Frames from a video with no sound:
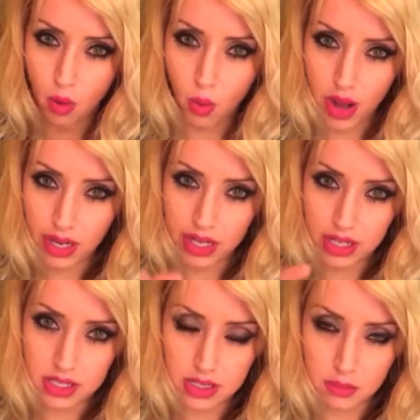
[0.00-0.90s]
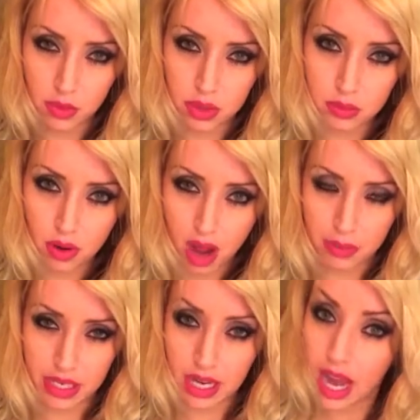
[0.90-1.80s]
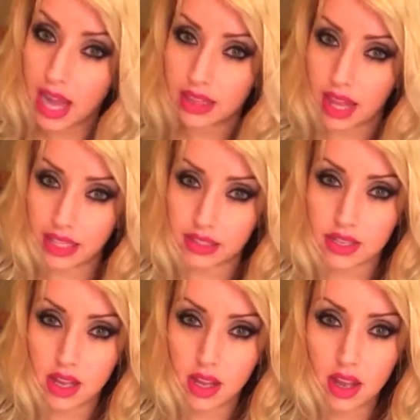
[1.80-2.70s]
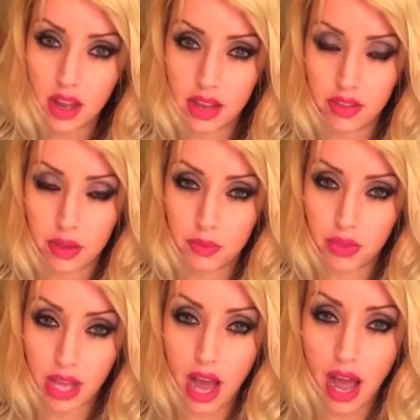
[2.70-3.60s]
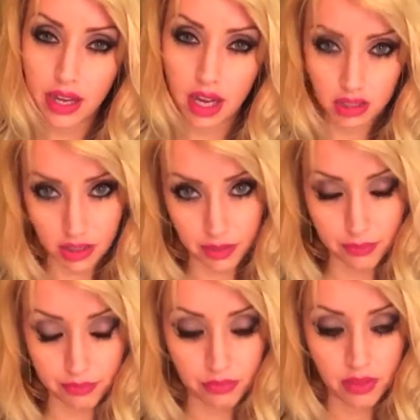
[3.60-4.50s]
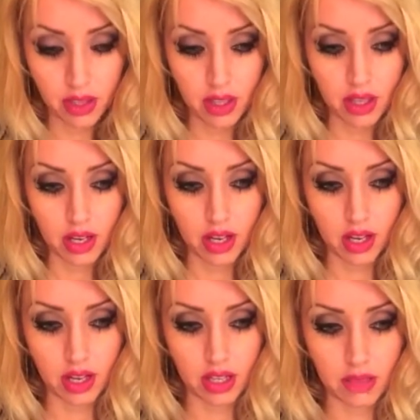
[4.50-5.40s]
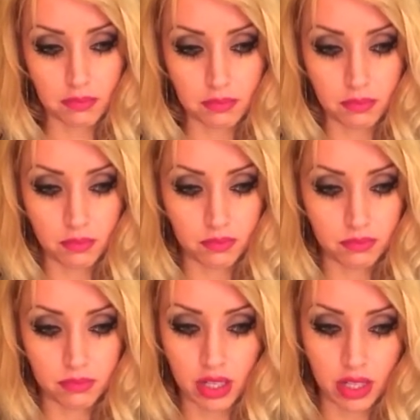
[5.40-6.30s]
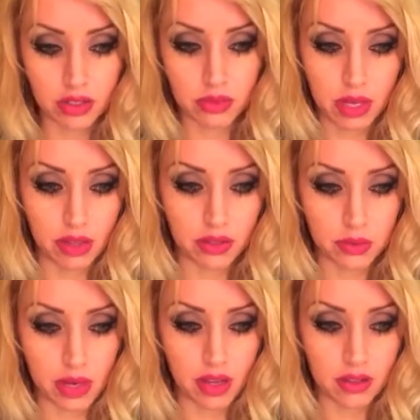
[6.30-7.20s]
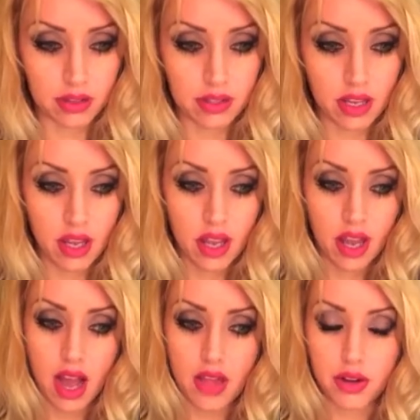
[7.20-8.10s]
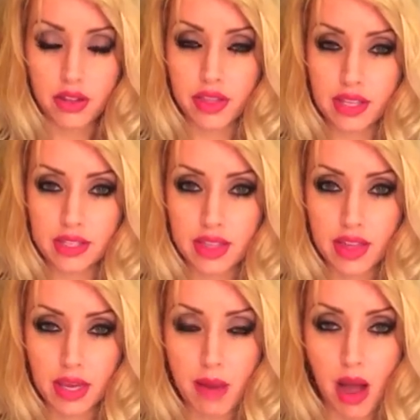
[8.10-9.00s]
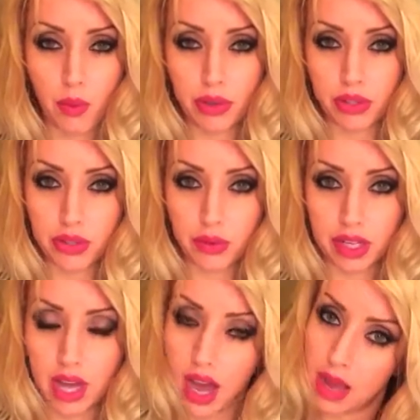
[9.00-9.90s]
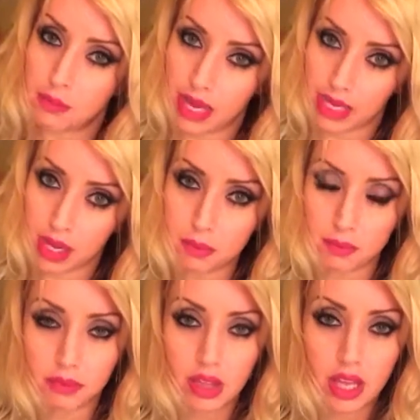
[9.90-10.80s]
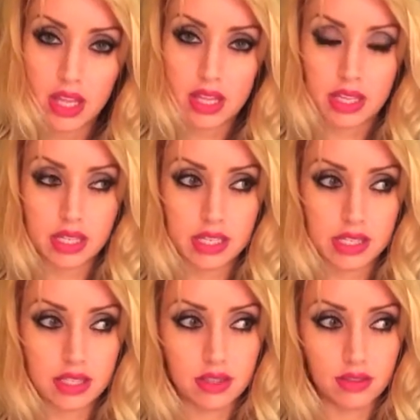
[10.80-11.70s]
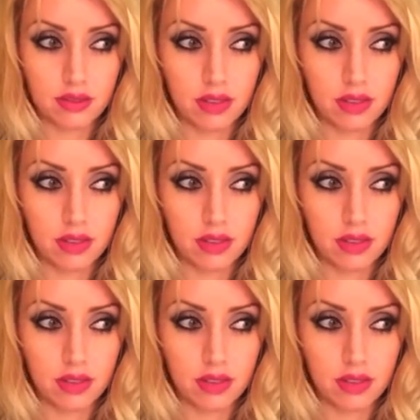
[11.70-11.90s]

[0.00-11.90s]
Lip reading: what is the most prominent highlight in the eye color. What else? Other things to think about when you're doing eye makeup is